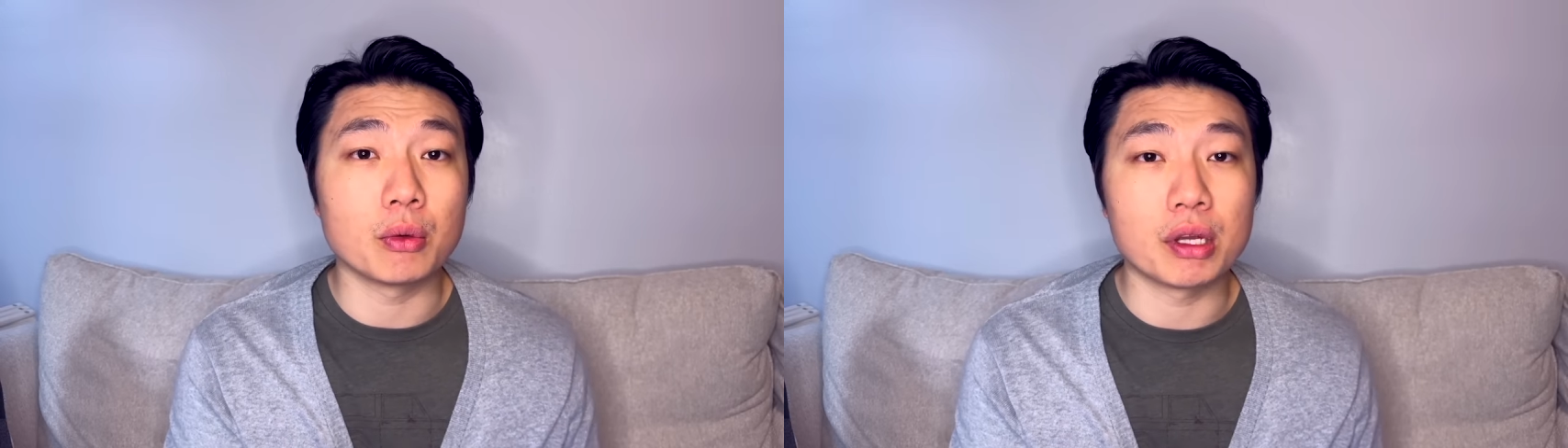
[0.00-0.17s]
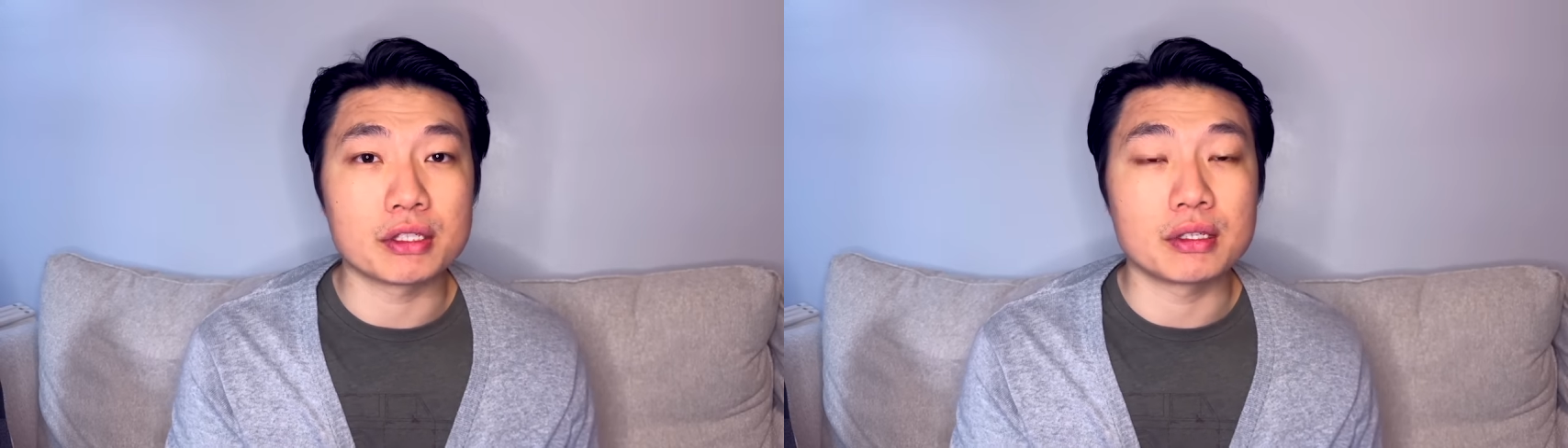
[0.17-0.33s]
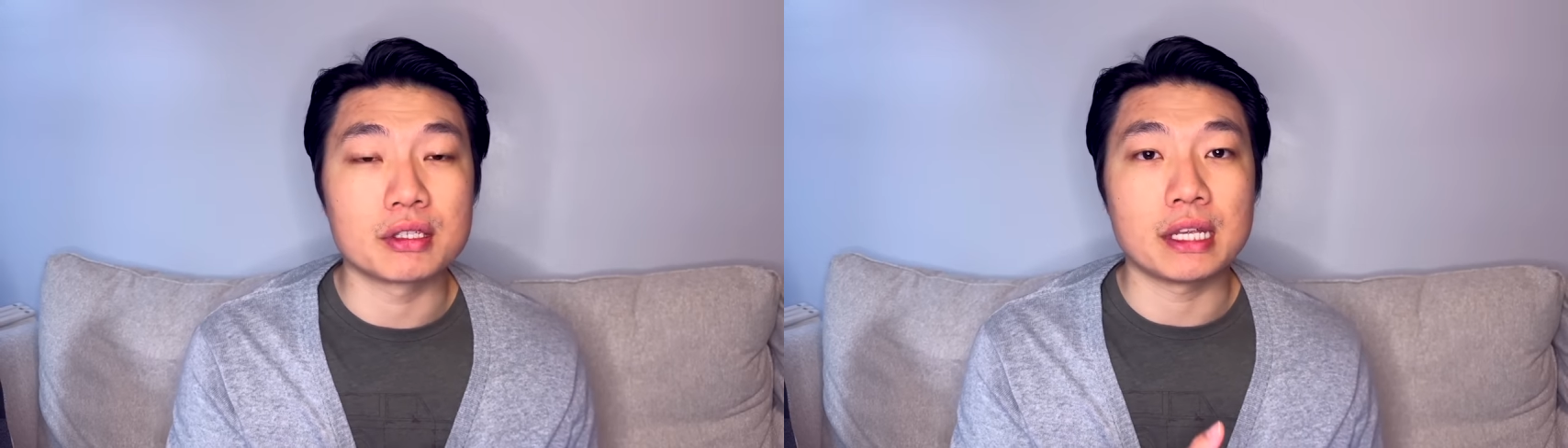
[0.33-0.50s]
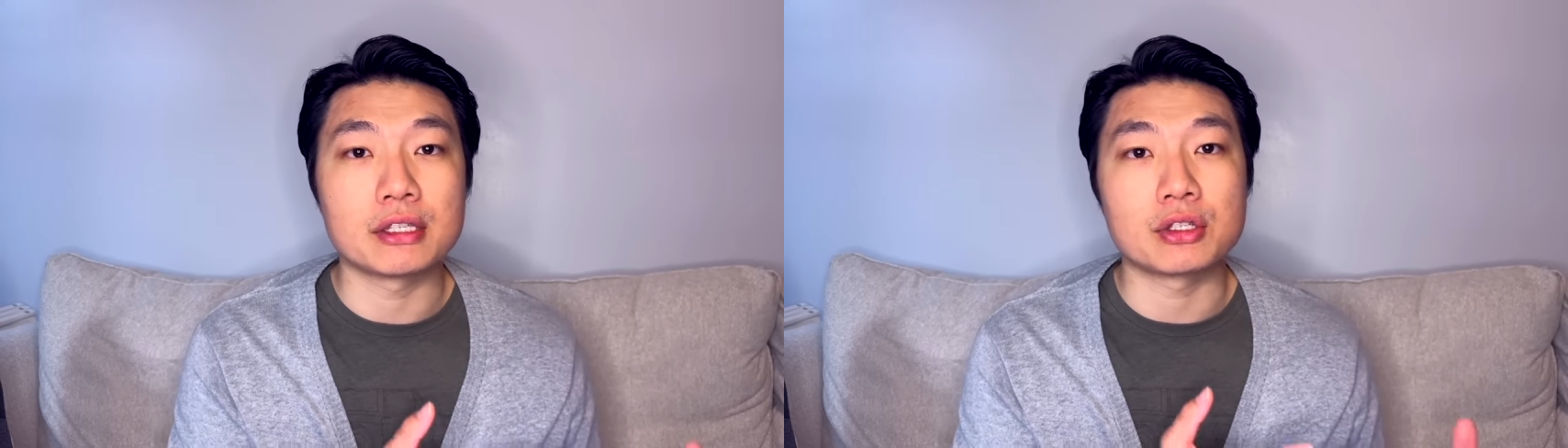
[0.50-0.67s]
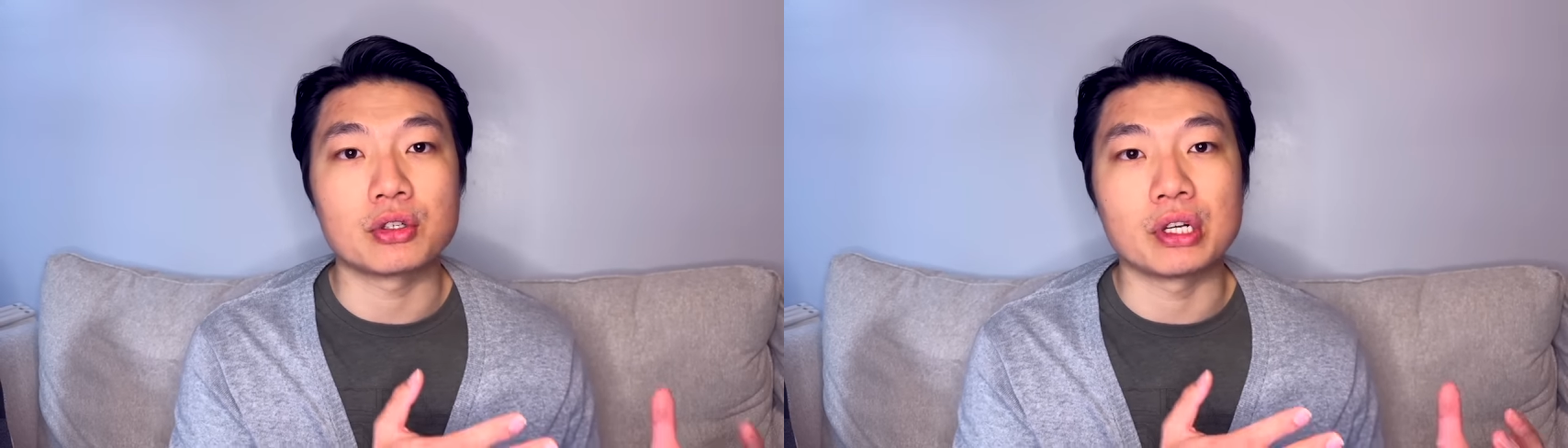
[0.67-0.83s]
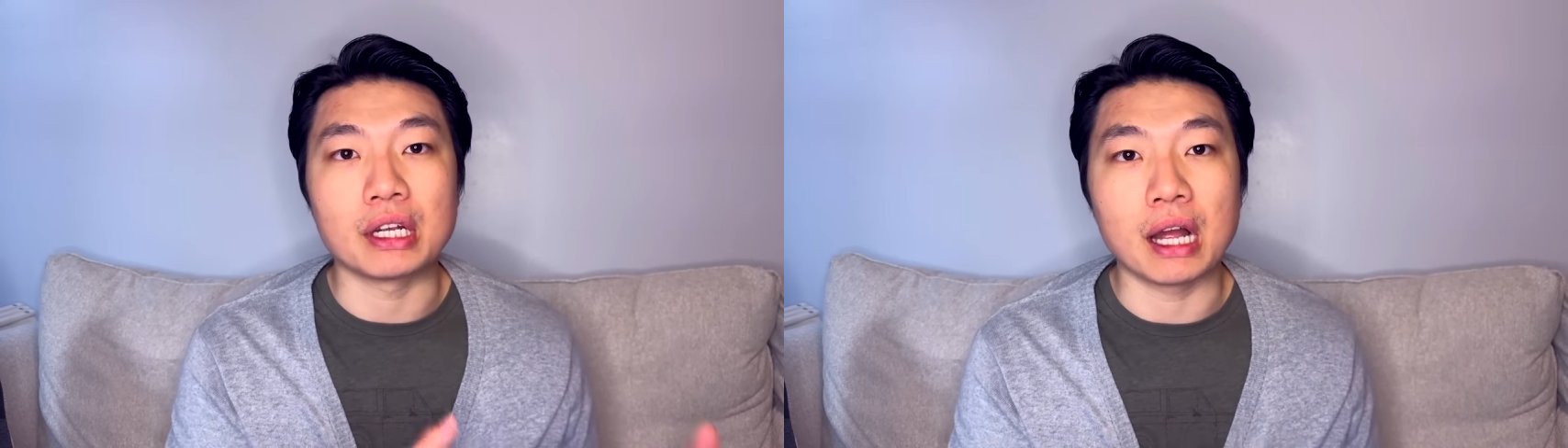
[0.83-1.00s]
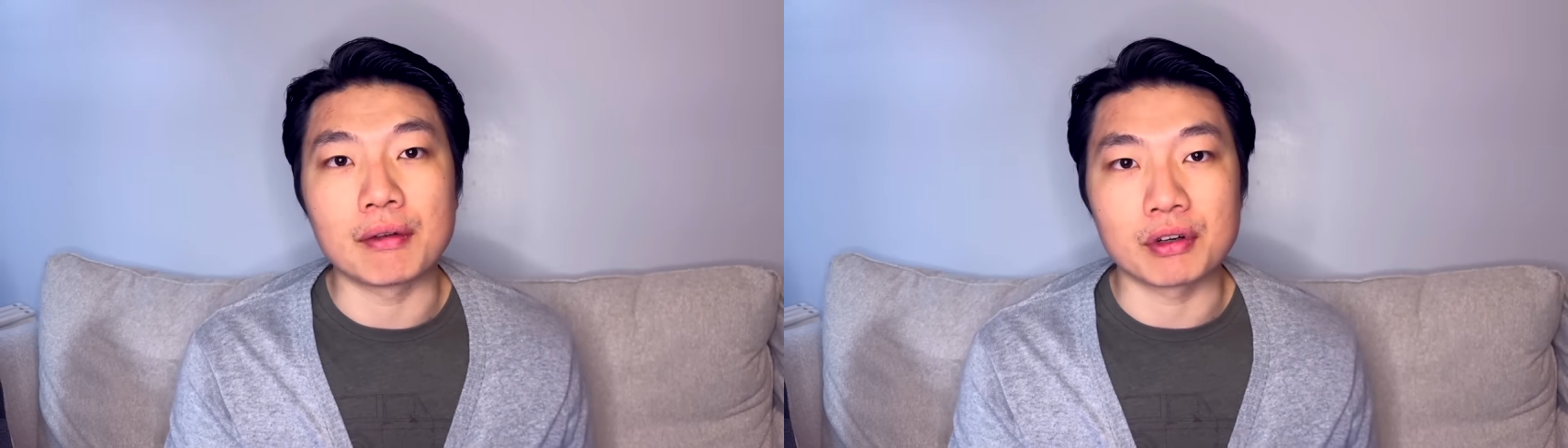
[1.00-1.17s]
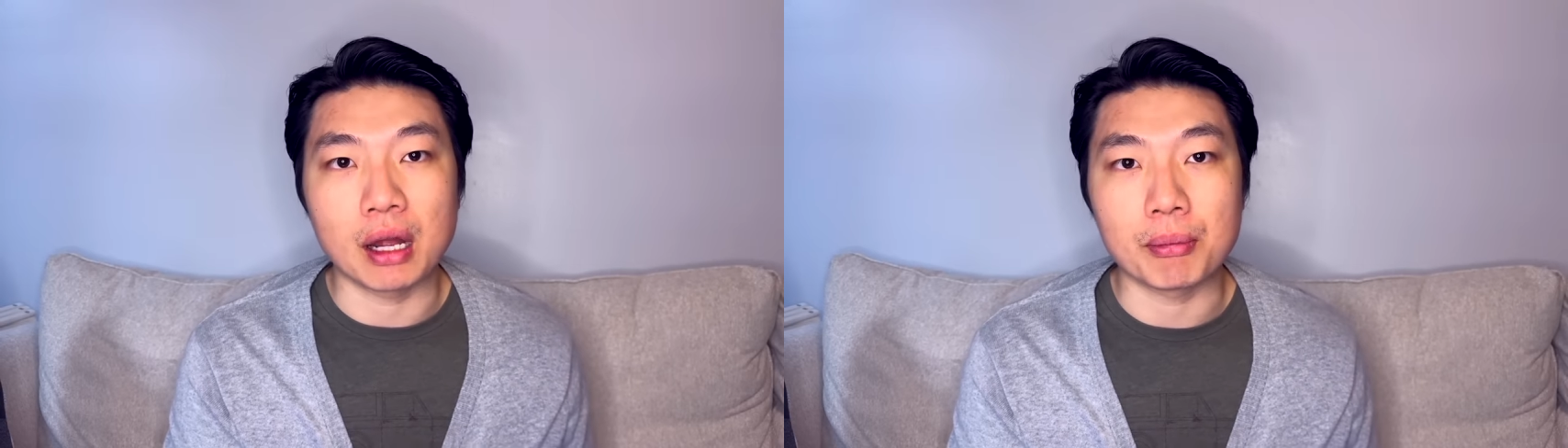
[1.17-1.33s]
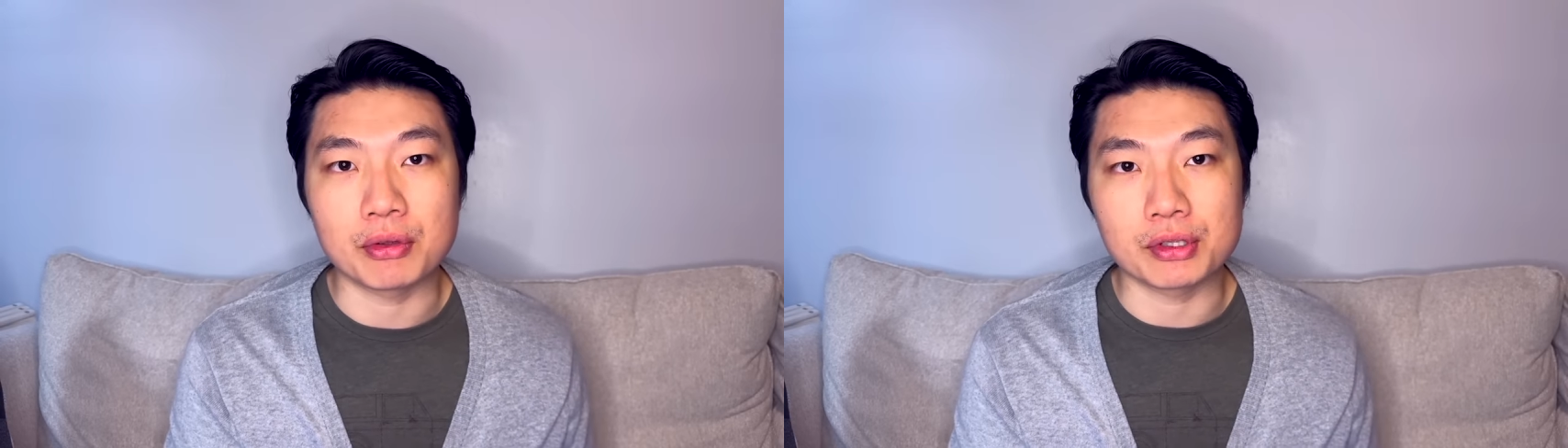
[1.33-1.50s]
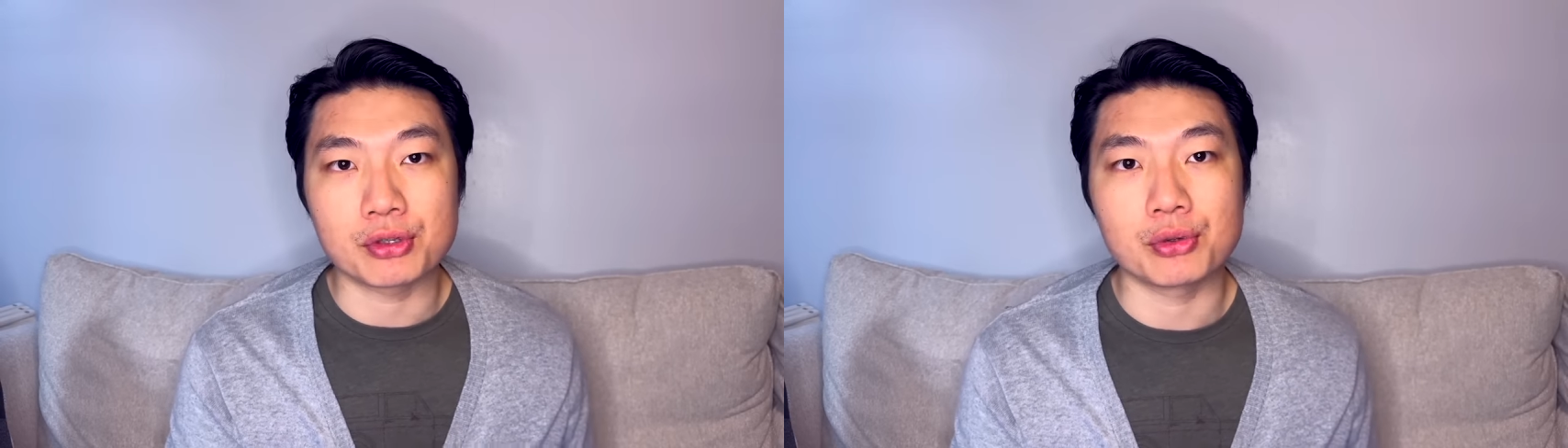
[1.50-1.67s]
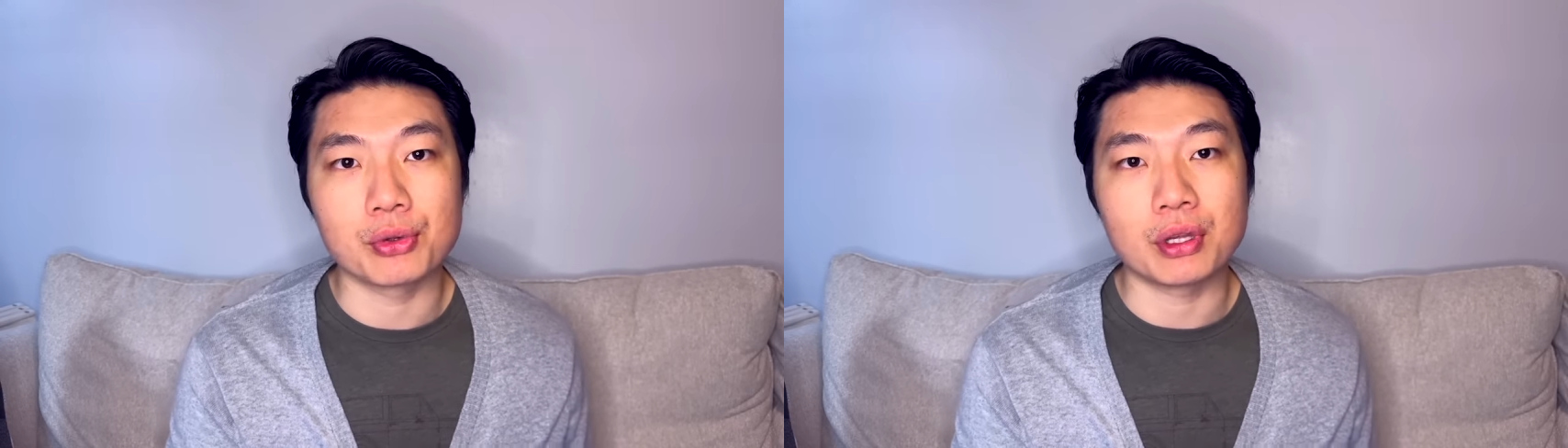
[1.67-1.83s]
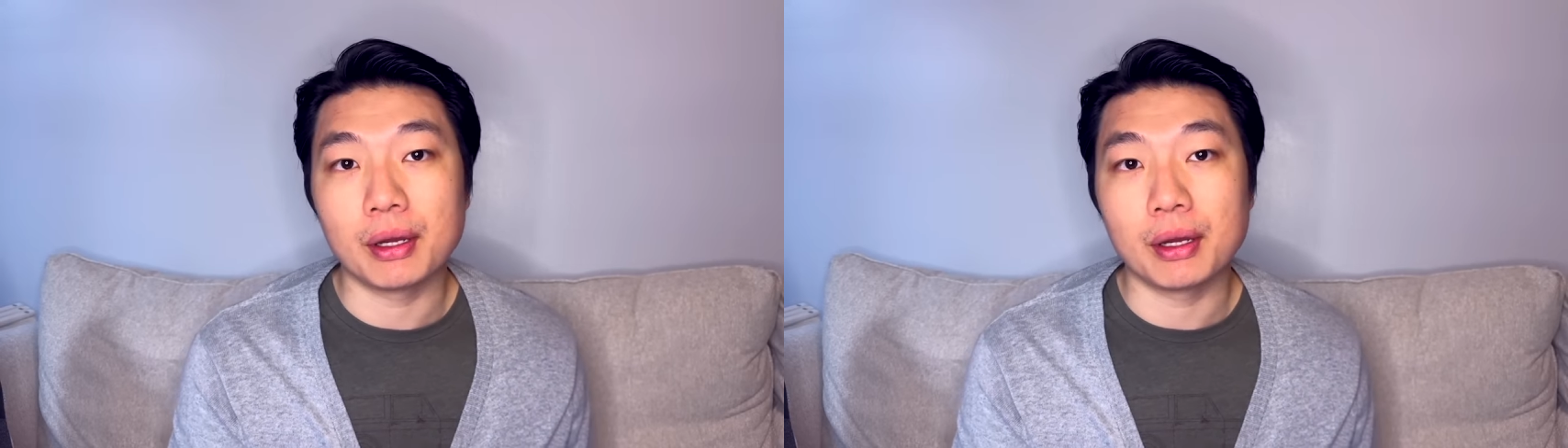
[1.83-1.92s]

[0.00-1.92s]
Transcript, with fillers: wants to censor and cover up the truth